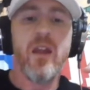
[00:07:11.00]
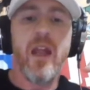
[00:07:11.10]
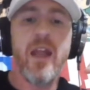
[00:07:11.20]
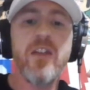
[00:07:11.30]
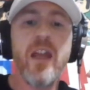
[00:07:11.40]

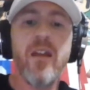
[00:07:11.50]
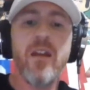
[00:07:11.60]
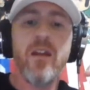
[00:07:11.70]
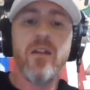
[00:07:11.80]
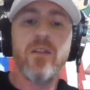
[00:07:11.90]
And yet,
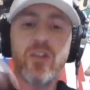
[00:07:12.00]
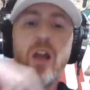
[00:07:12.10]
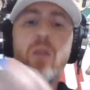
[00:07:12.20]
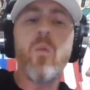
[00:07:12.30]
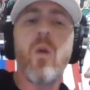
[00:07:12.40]

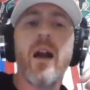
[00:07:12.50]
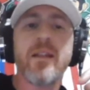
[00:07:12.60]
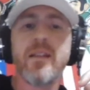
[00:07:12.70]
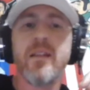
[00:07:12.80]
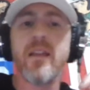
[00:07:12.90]
Deshaun
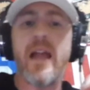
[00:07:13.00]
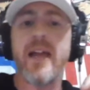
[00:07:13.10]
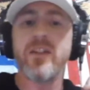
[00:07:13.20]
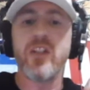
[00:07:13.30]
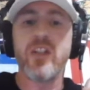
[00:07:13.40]
Watson
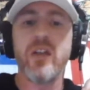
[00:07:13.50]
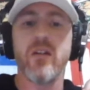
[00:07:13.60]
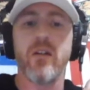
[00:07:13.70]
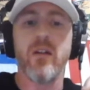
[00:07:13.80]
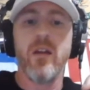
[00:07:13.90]
last
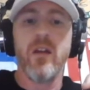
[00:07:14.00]
year